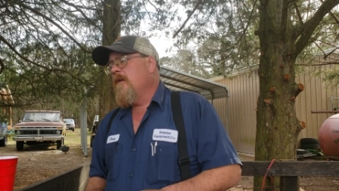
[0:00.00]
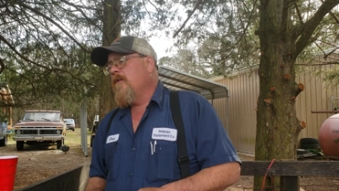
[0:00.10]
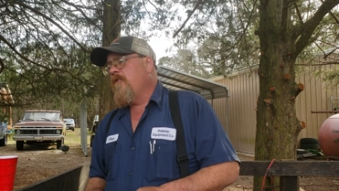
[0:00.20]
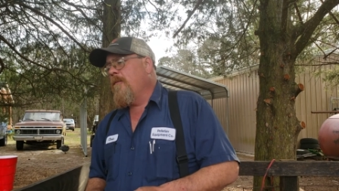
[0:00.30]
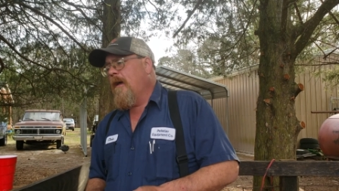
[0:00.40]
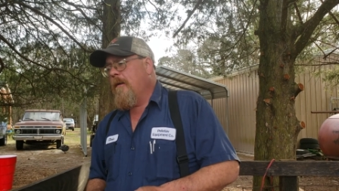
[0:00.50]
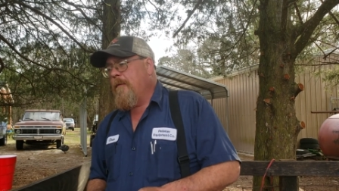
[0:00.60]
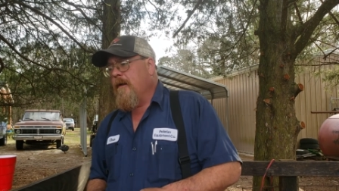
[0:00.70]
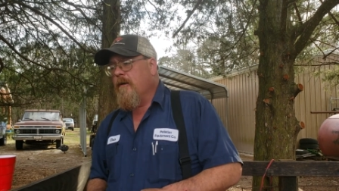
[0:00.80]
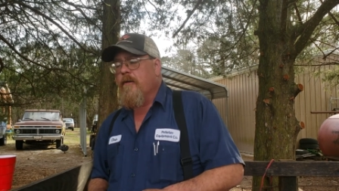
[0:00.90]
She may
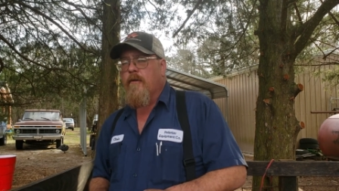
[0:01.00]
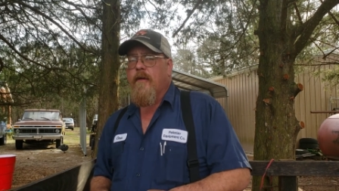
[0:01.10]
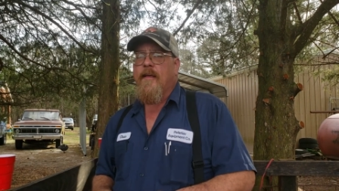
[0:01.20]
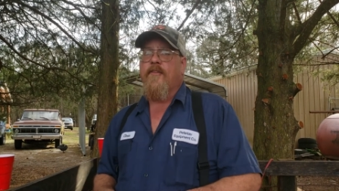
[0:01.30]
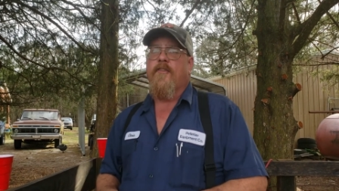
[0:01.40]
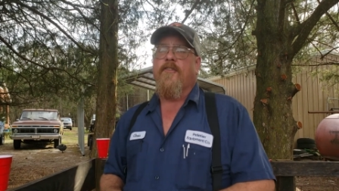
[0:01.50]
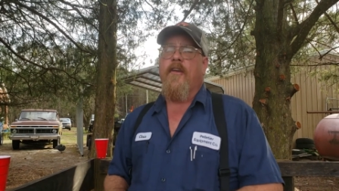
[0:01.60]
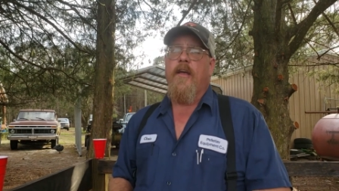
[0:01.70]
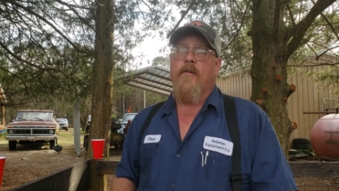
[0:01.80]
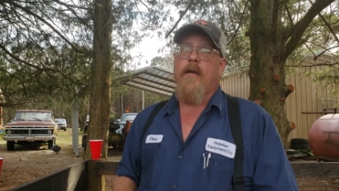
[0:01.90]
be a little listless,
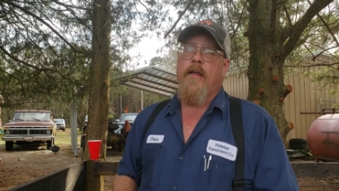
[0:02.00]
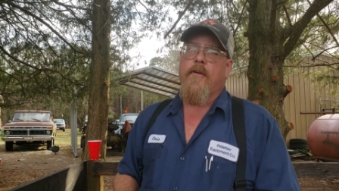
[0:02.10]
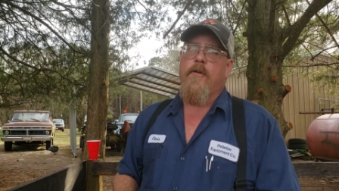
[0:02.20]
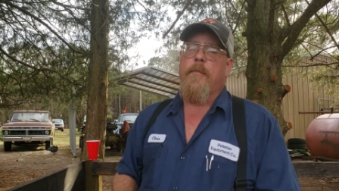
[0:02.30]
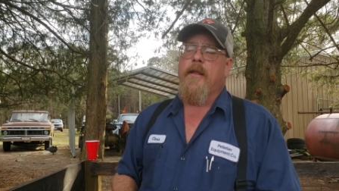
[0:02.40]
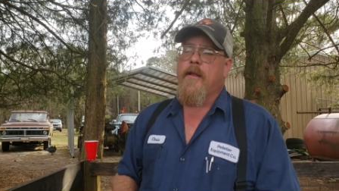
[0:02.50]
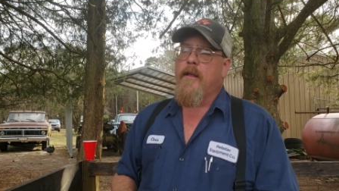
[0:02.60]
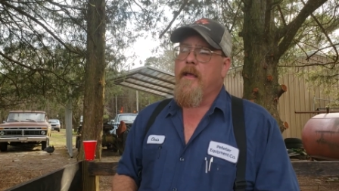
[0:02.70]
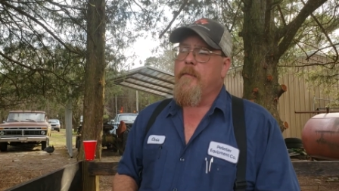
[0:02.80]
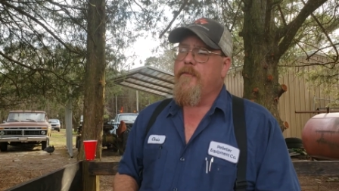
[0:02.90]
lay around a little bit the
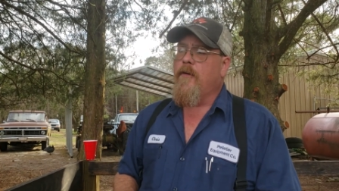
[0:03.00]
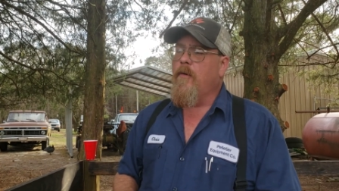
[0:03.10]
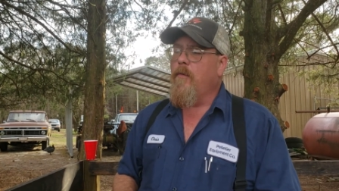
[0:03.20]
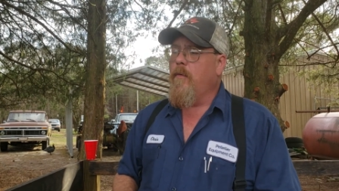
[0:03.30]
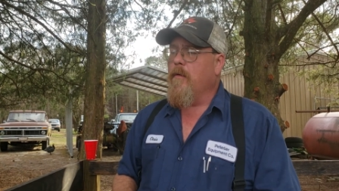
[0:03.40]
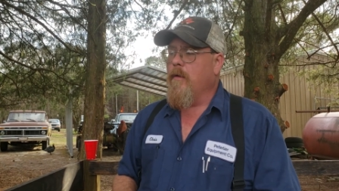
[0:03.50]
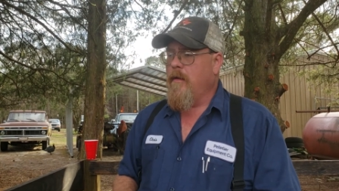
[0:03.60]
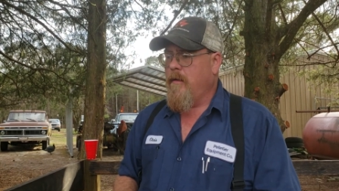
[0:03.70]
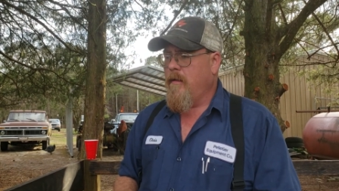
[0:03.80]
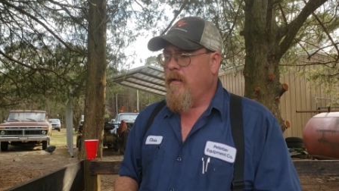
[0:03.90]
day before.
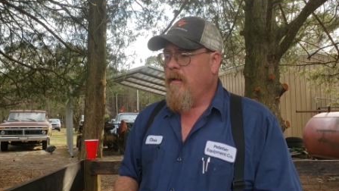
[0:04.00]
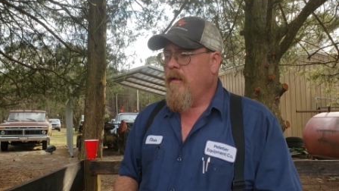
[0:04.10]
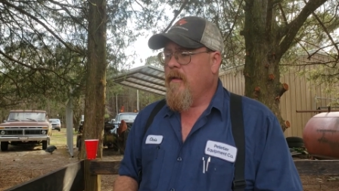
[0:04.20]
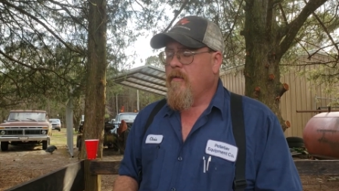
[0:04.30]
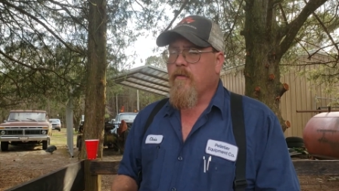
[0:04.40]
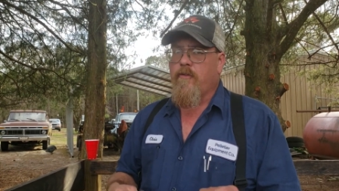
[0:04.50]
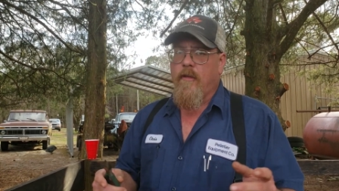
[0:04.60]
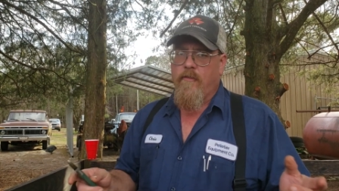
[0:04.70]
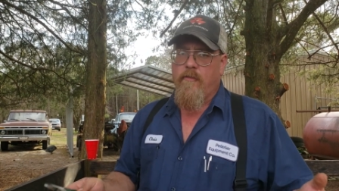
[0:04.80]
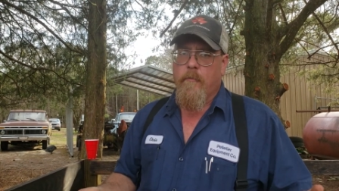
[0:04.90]
You'll
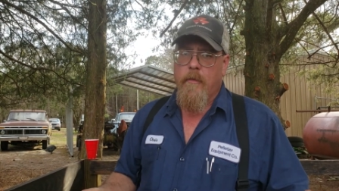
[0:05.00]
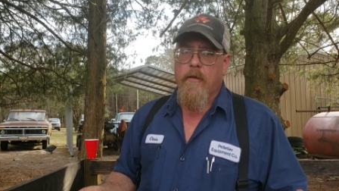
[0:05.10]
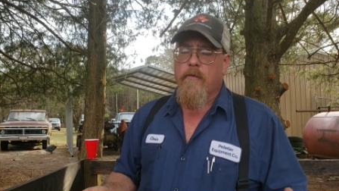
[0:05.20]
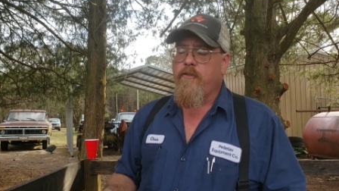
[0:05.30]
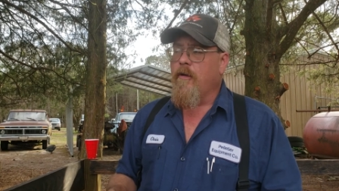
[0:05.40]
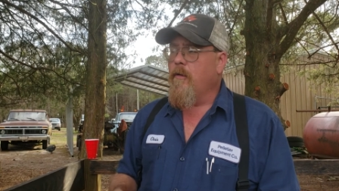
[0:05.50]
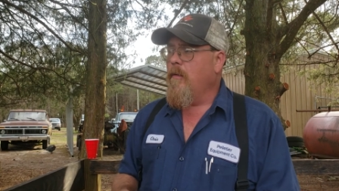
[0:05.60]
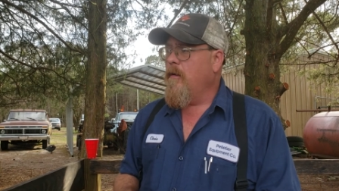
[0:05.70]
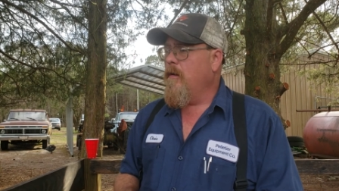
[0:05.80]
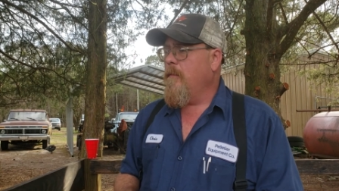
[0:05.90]
see some milk show
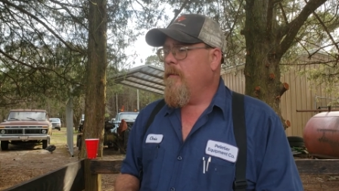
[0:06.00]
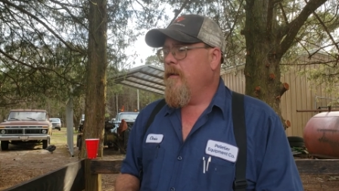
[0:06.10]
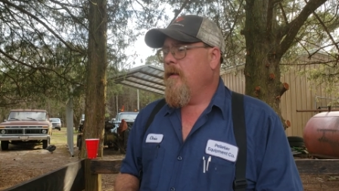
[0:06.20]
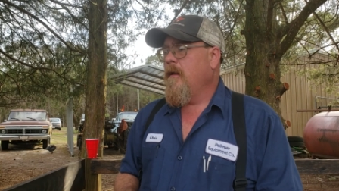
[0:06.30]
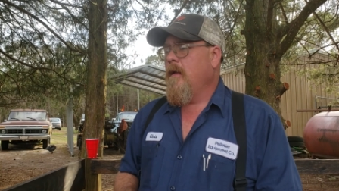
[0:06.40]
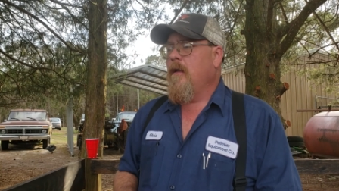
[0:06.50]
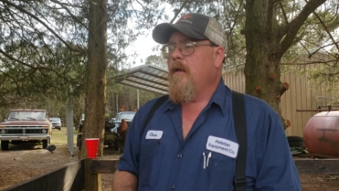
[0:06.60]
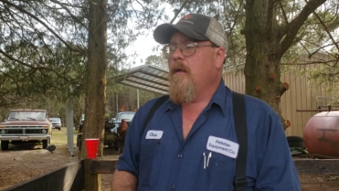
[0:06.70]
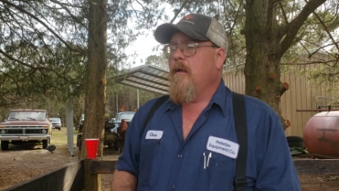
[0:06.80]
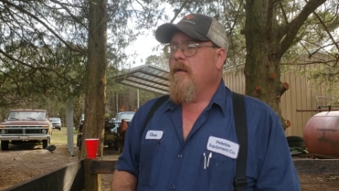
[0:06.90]
up.
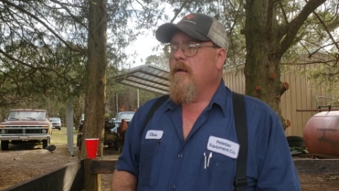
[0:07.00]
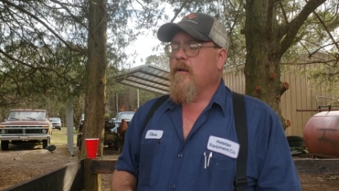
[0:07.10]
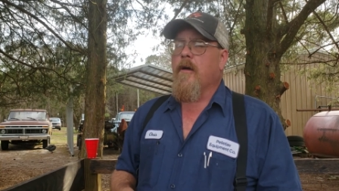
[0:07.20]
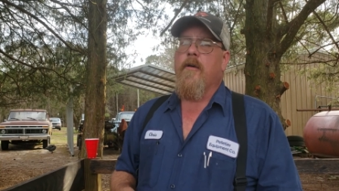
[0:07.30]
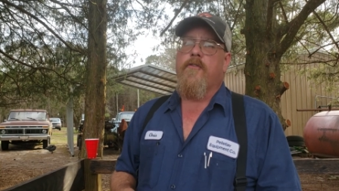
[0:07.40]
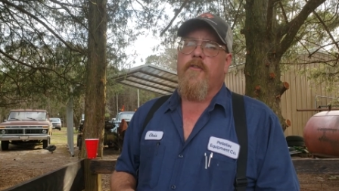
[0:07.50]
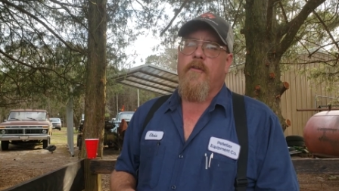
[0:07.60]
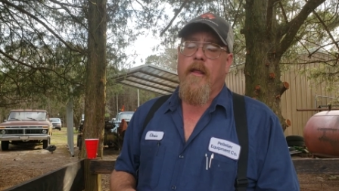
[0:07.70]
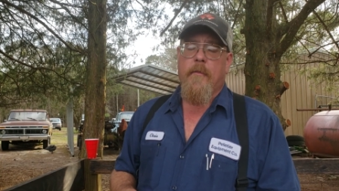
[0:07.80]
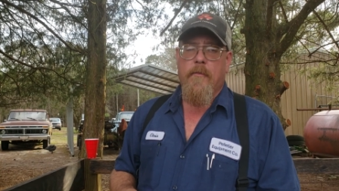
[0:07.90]
The closer
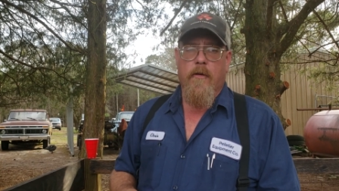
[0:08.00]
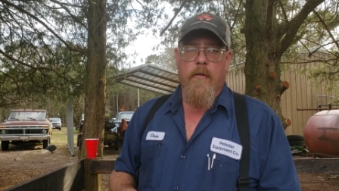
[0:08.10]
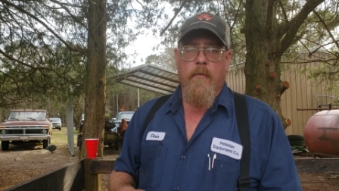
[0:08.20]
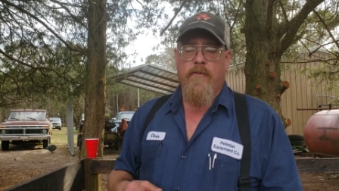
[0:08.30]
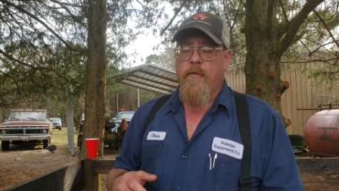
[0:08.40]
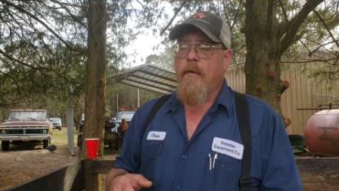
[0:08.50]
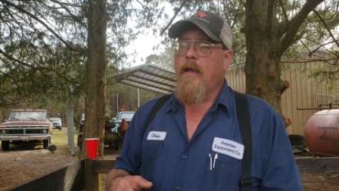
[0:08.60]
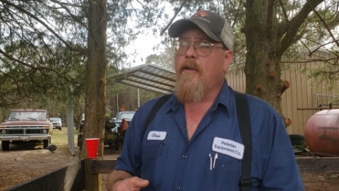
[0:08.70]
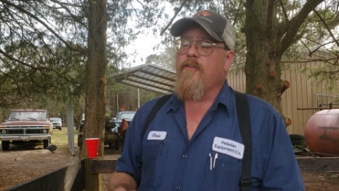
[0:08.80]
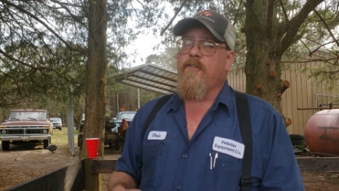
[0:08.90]
they, her, she may
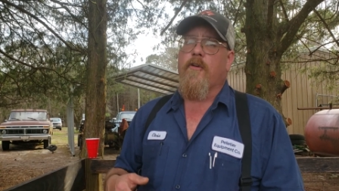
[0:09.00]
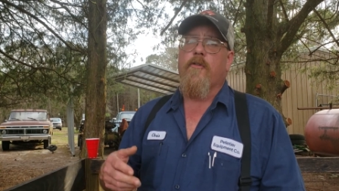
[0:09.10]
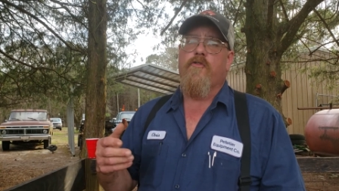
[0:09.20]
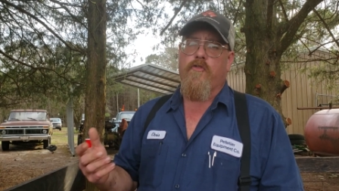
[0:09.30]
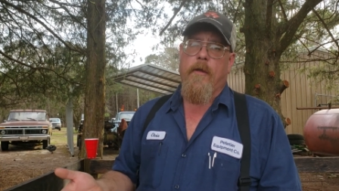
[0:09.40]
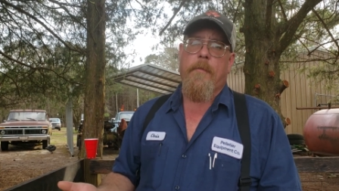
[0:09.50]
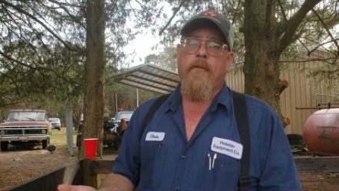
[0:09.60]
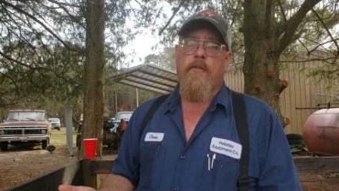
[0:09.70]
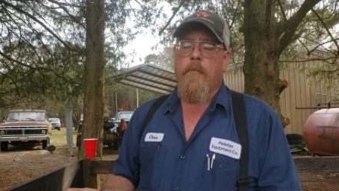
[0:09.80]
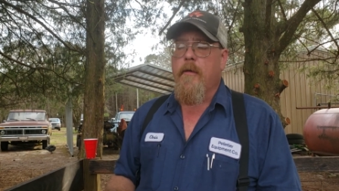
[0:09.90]
actually start
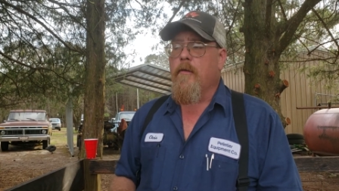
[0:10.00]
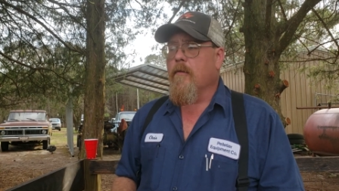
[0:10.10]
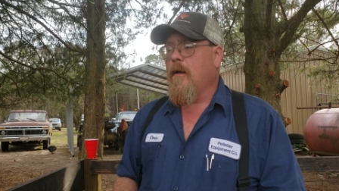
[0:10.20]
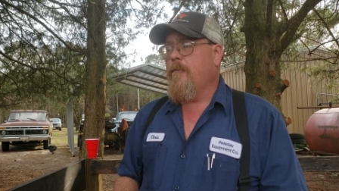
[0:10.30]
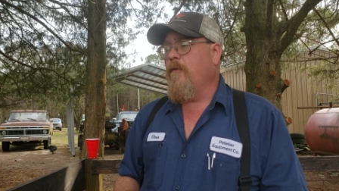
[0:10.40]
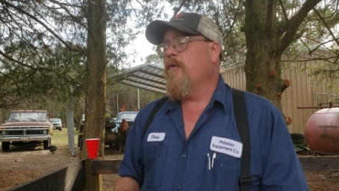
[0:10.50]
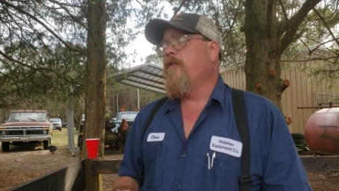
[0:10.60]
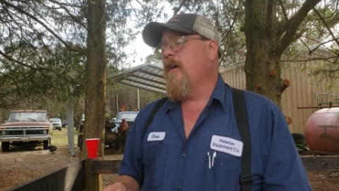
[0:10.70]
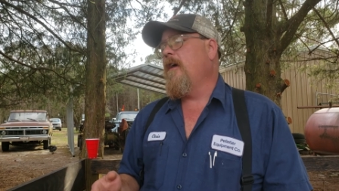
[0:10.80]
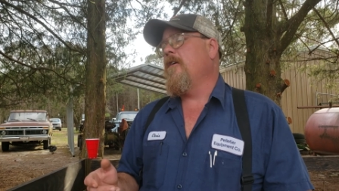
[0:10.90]
dripping some milk right before
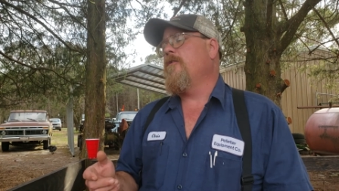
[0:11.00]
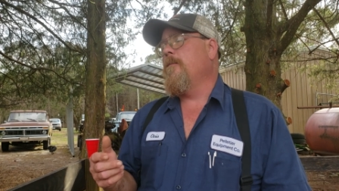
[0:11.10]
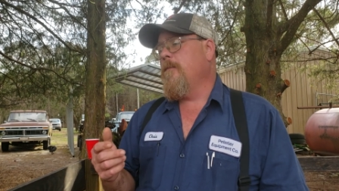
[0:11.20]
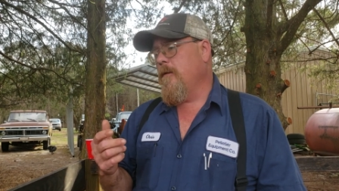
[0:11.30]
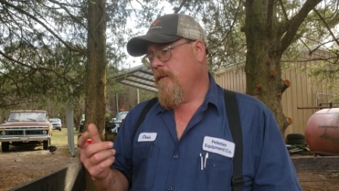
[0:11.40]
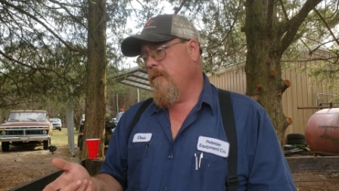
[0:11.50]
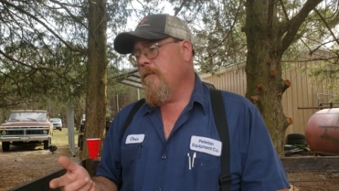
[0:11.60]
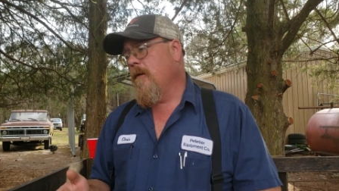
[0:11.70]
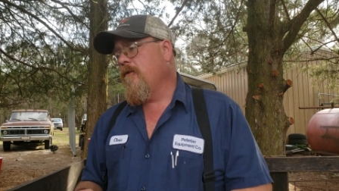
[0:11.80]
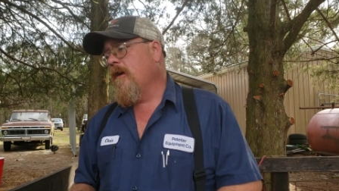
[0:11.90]
she has them, but
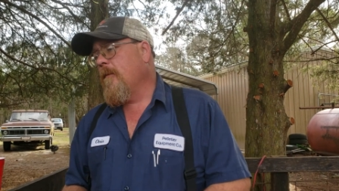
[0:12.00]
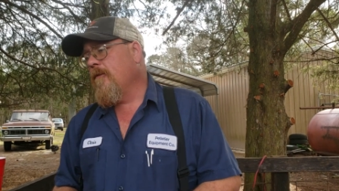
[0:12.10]
most time